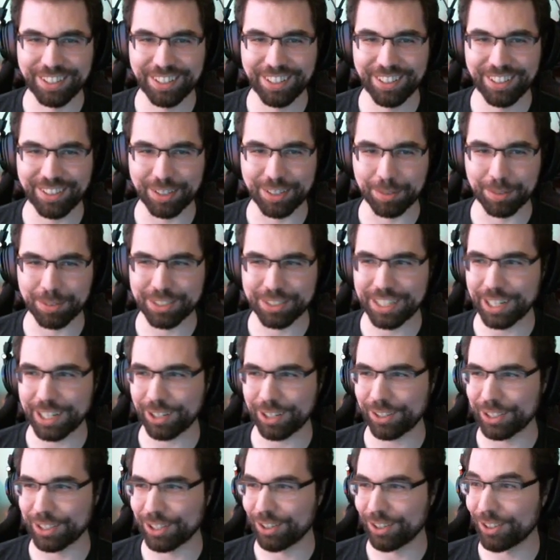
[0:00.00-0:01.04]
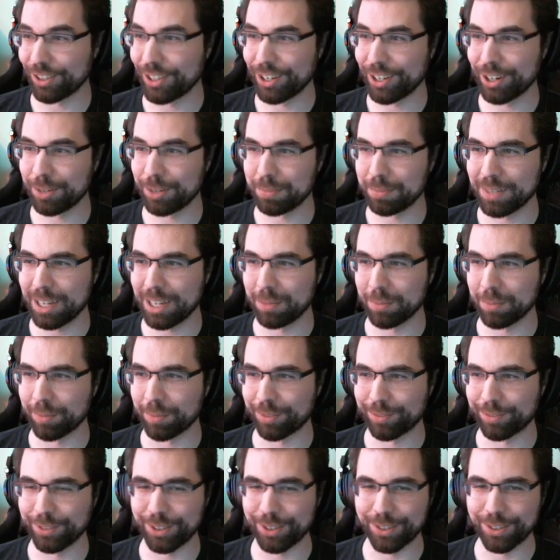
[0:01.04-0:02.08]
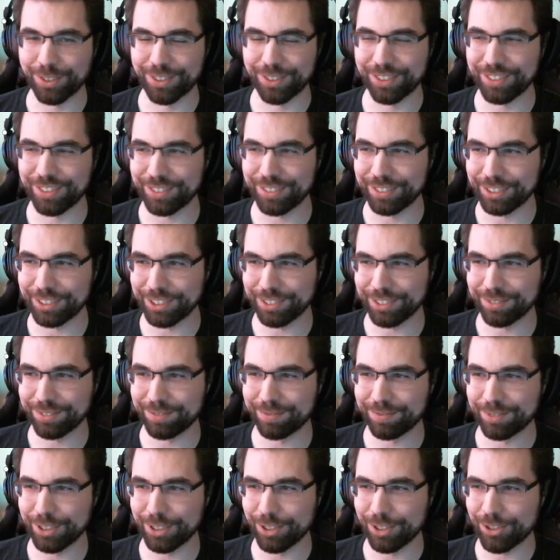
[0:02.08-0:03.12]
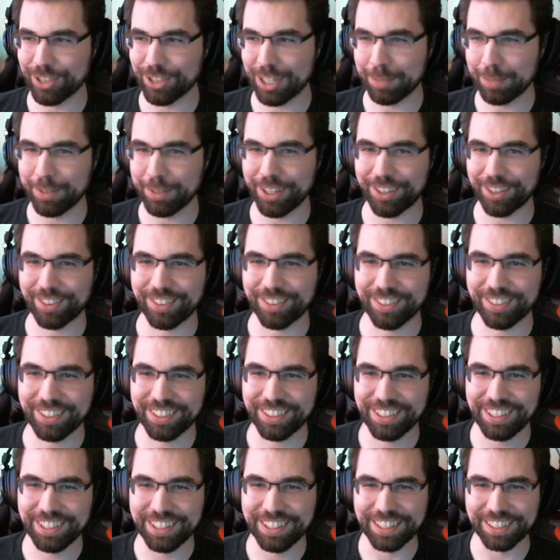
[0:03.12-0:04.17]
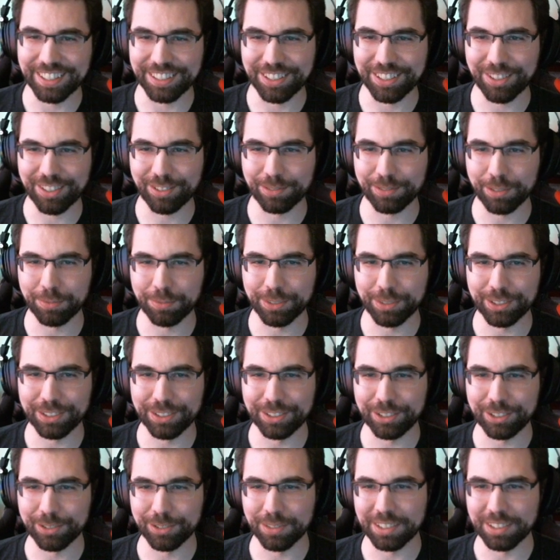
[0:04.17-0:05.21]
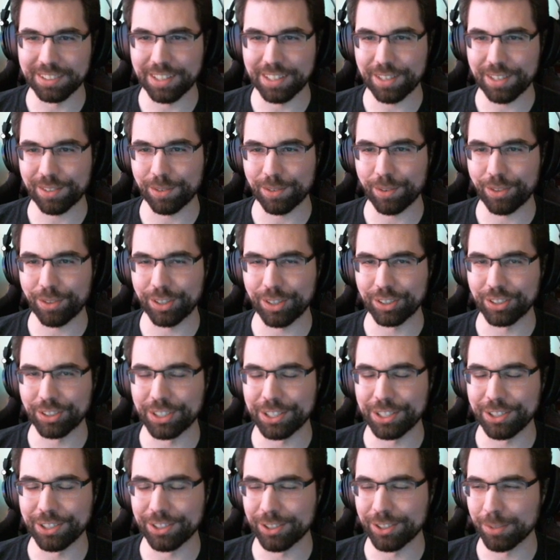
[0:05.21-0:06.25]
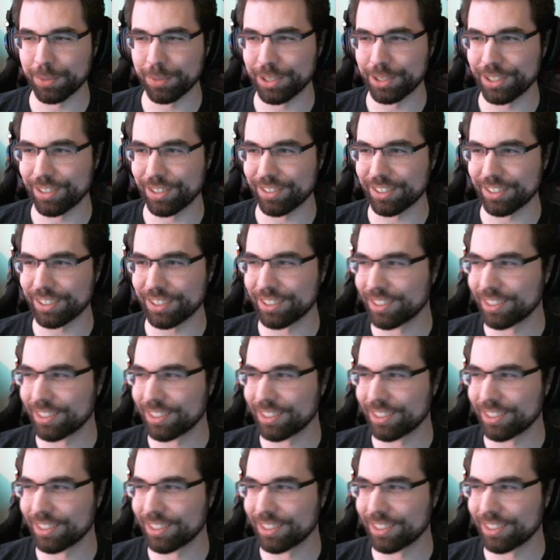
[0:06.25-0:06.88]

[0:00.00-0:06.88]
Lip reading: So we're tackling all the hard problems first. Good job us. At least when we do a desert thing later, it'll be easy.